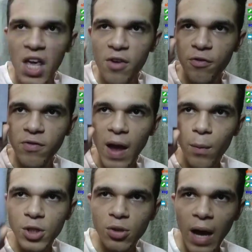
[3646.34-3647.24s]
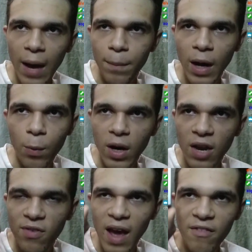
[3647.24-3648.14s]
If that was to happen, I
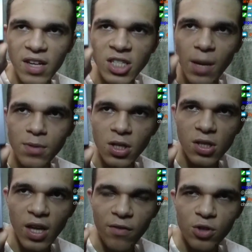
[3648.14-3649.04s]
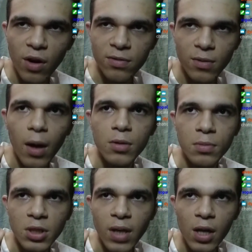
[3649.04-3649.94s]
wouldn't even have accepted this Everdrive from Dr.
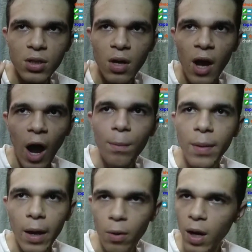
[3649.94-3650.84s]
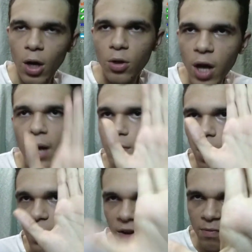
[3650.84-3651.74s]
Mustache. I'll be like, okay, no, Doc,
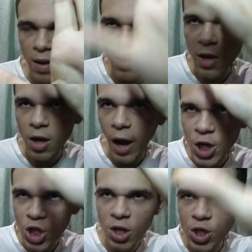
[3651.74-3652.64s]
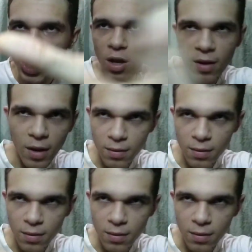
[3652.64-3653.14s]
don't give me. I cheated shit.